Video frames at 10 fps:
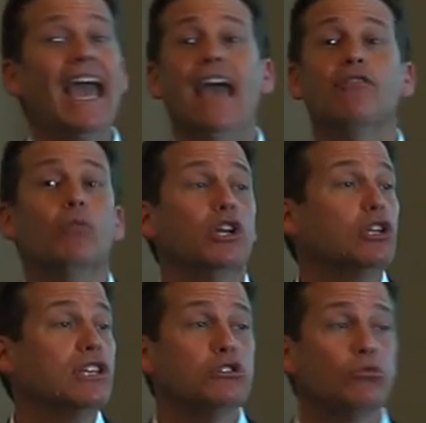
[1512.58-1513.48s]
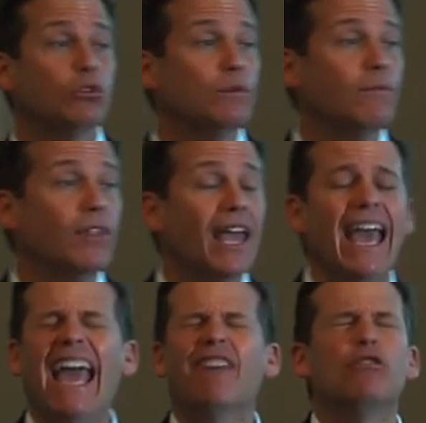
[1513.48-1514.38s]
Everyone in this room,
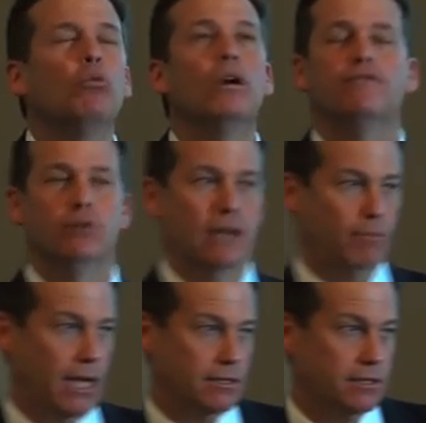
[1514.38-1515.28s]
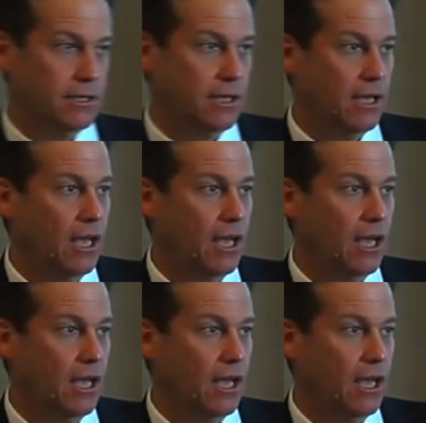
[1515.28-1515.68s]
every one of you get patency,